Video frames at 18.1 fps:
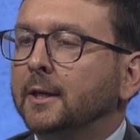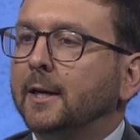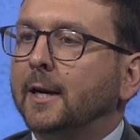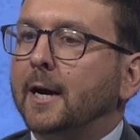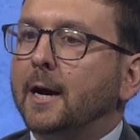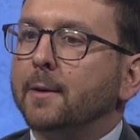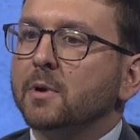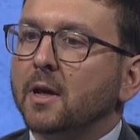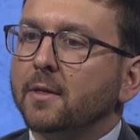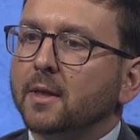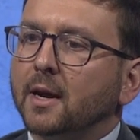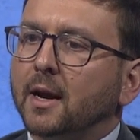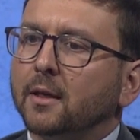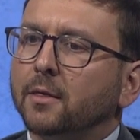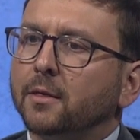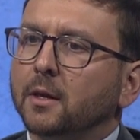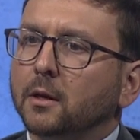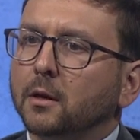And then I
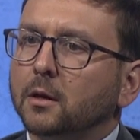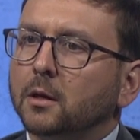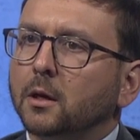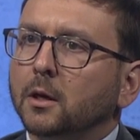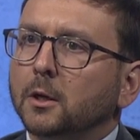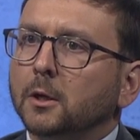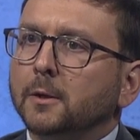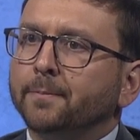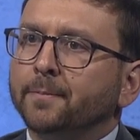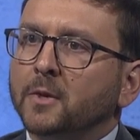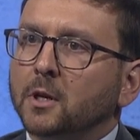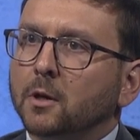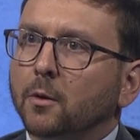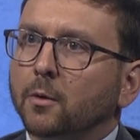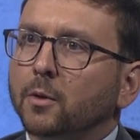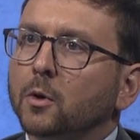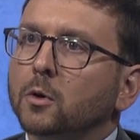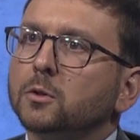think, you
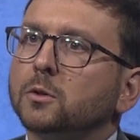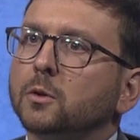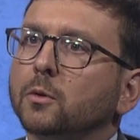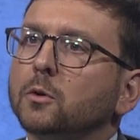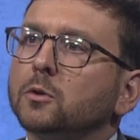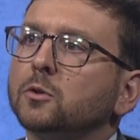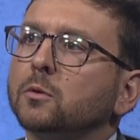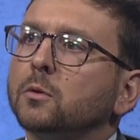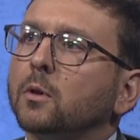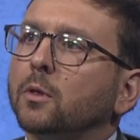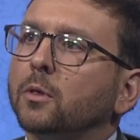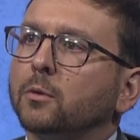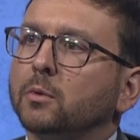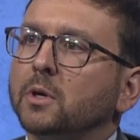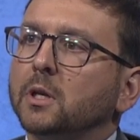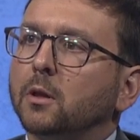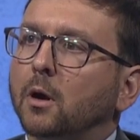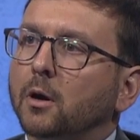know, those are the
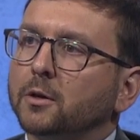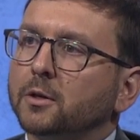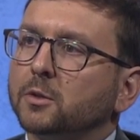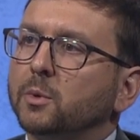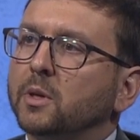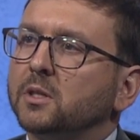three largest.